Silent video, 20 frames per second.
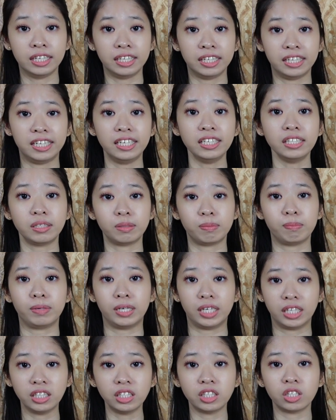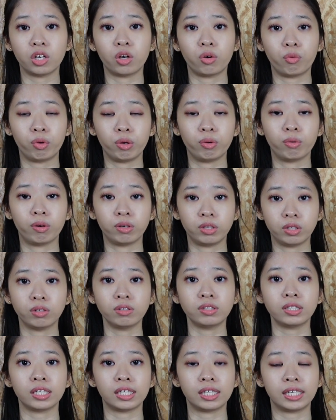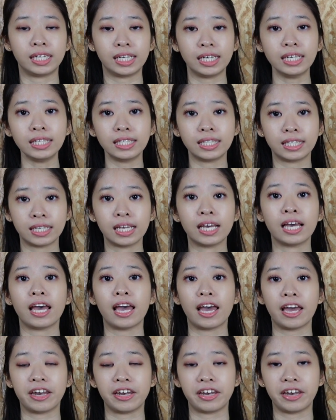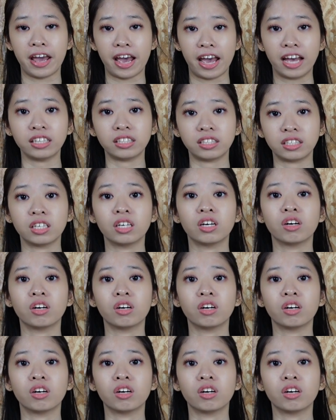This means we will use this and that